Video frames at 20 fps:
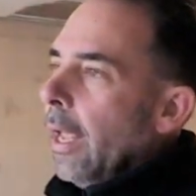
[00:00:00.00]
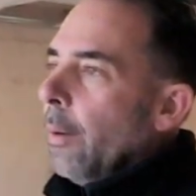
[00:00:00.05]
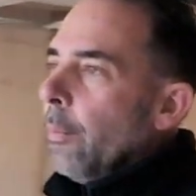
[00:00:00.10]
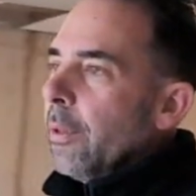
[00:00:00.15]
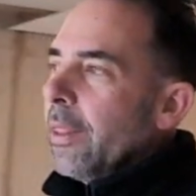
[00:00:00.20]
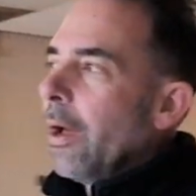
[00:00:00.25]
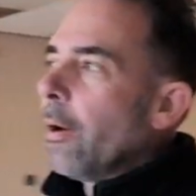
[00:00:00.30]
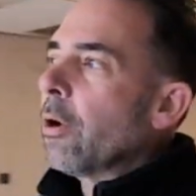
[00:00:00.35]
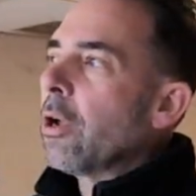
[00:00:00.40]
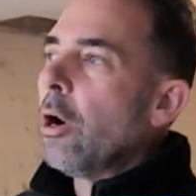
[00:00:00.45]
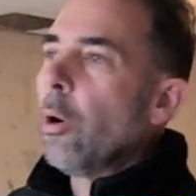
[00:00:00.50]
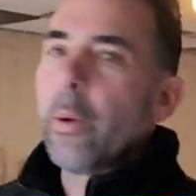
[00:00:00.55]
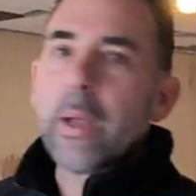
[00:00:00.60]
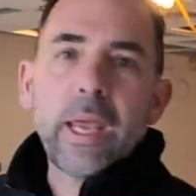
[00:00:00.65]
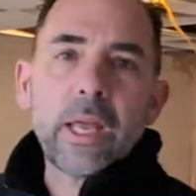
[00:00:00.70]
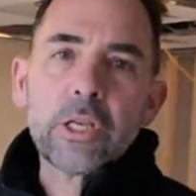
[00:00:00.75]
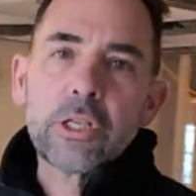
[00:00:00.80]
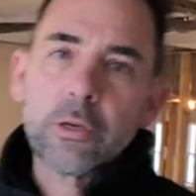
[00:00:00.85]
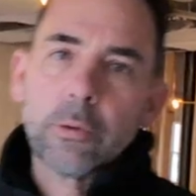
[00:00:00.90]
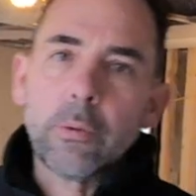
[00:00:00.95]
Without
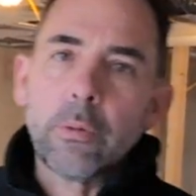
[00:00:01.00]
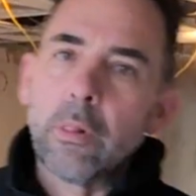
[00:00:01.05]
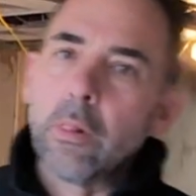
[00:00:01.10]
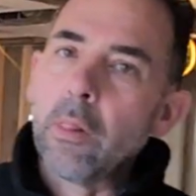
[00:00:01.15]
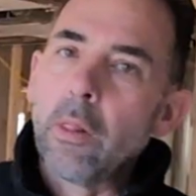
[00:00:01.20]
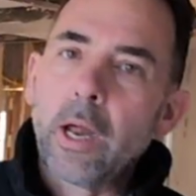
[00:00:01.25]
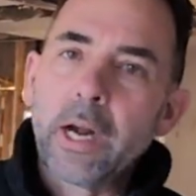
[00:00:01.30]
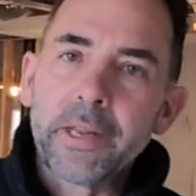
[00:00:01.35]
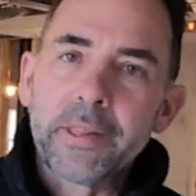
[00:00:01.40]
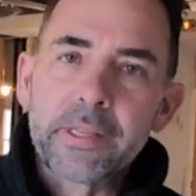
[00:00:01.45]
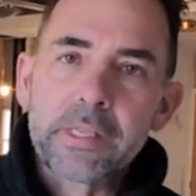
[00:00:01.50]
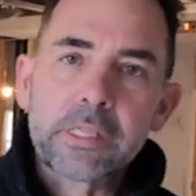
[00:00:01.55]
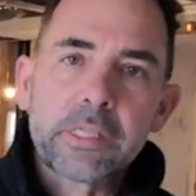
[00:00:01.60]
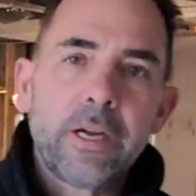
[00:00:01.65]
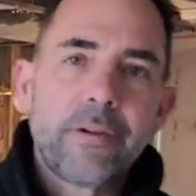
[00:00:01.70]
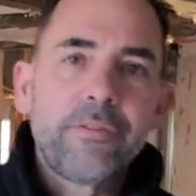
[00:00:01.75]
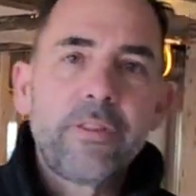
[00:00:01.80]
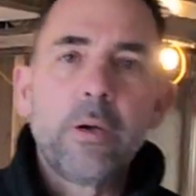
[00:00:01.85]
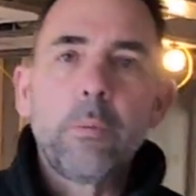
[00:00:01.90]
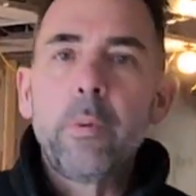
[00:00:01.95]
going into a lot of the
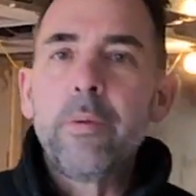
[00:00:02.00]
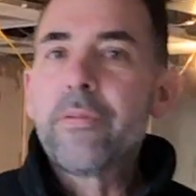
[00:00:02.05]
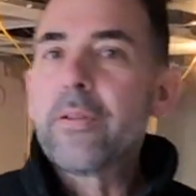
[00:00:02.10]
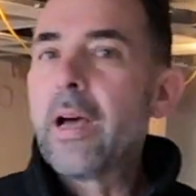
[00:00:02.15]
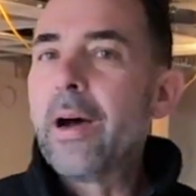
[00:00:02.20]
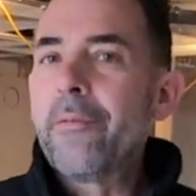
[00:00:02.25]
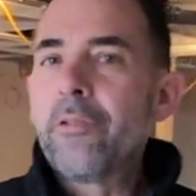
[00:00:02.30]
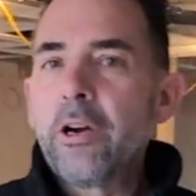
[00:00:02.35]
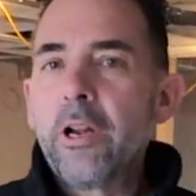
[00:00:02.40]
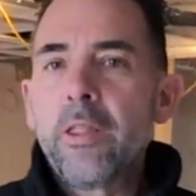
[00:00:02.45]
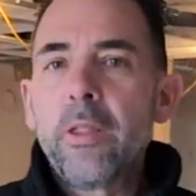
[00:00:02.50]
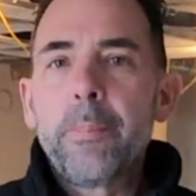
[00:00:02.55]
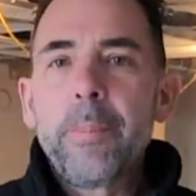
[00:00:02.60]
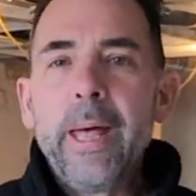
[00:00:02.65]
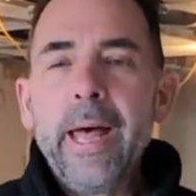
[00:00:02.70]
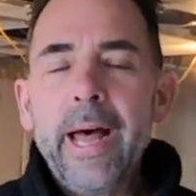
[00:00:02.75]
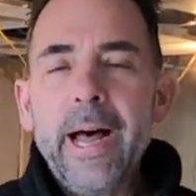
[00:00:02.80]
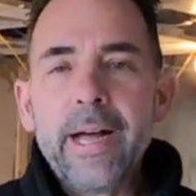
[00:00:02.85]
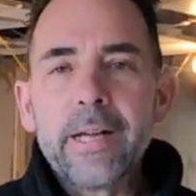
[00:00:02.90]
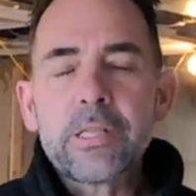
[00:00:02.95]
stuff that we've covered in the
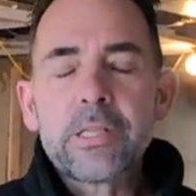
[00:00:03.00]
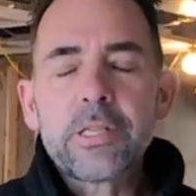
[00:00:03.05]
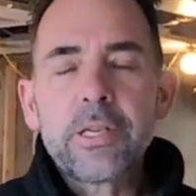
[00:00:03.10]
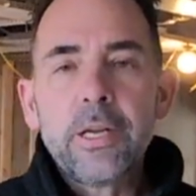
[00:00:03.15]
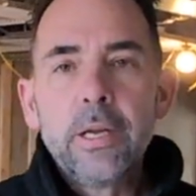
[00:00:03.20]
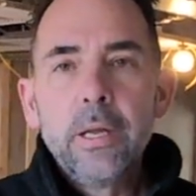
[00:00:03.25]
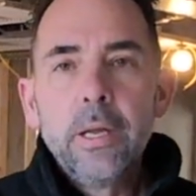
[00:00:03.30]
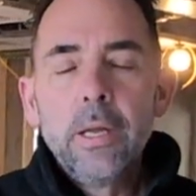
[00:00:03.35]
past,